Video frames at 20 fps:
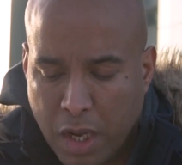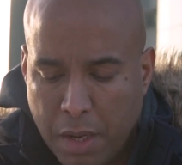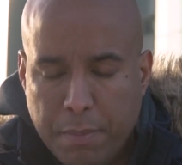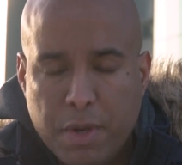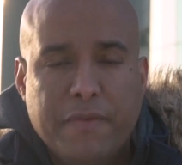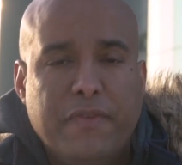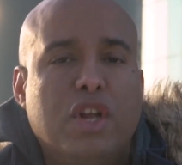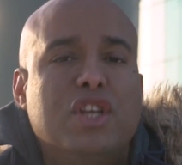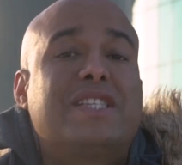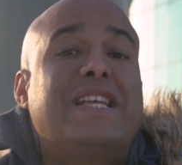
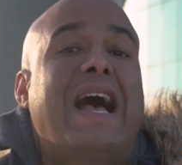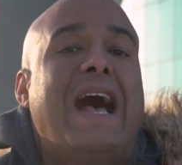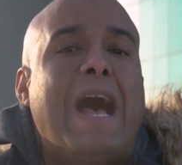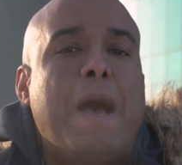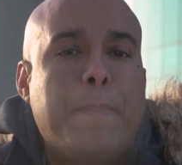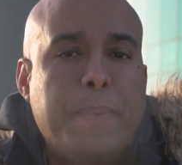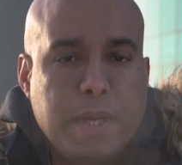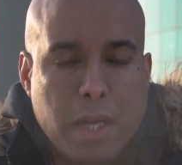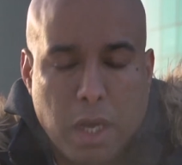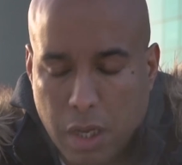Moving on to
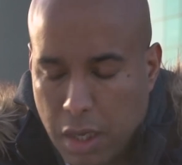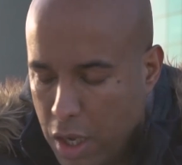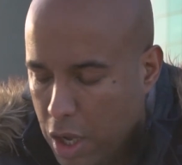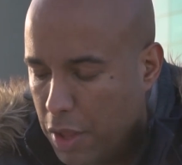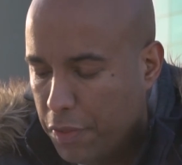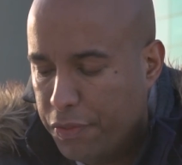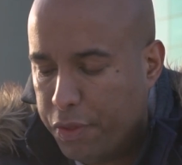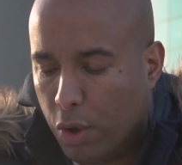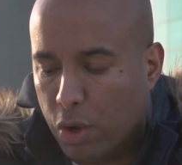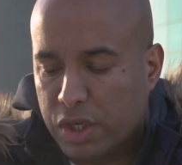happier
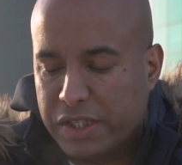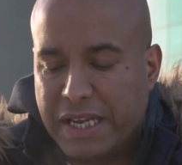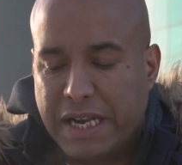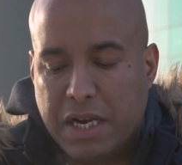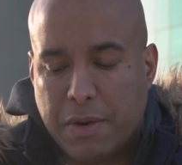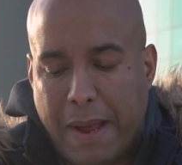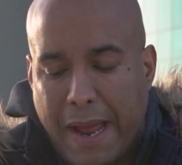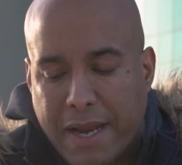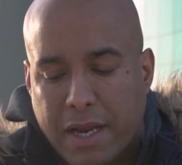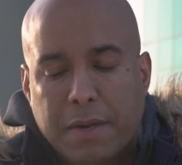thoughts
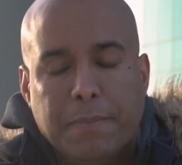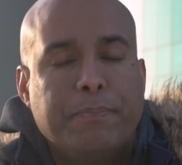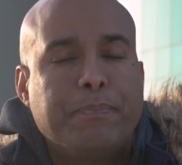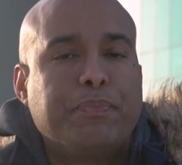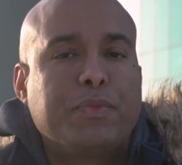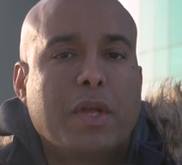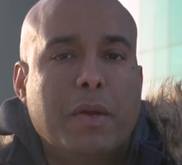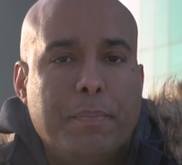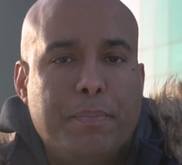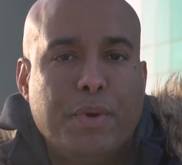anyway.
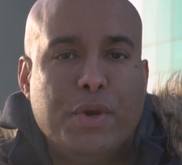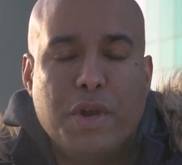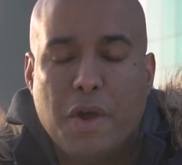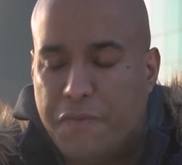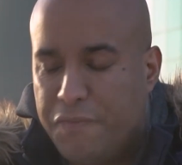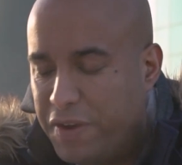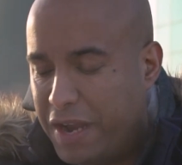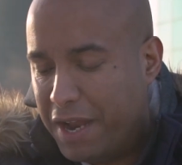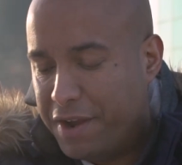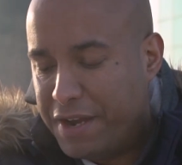Bruno
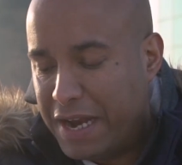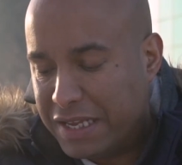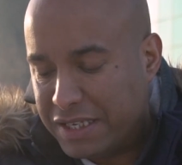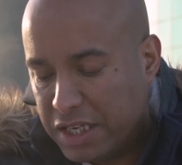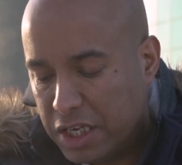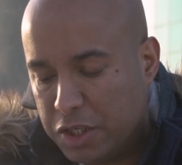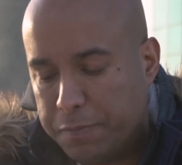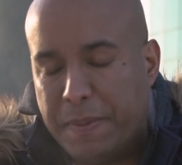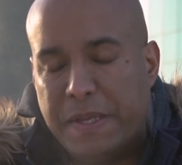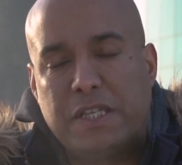Fernandes
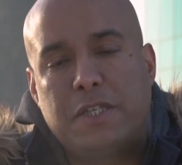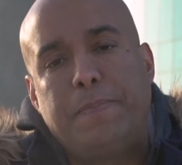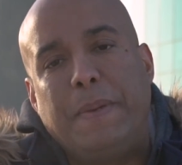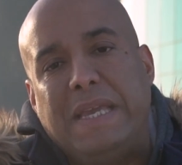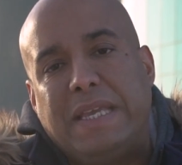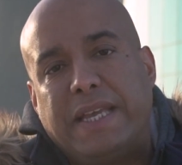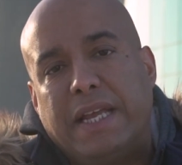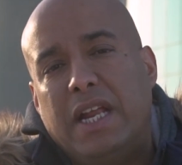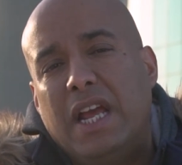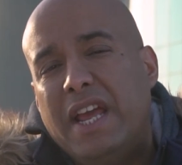has been
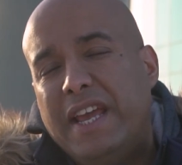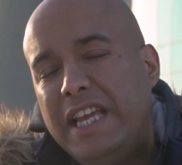speaking.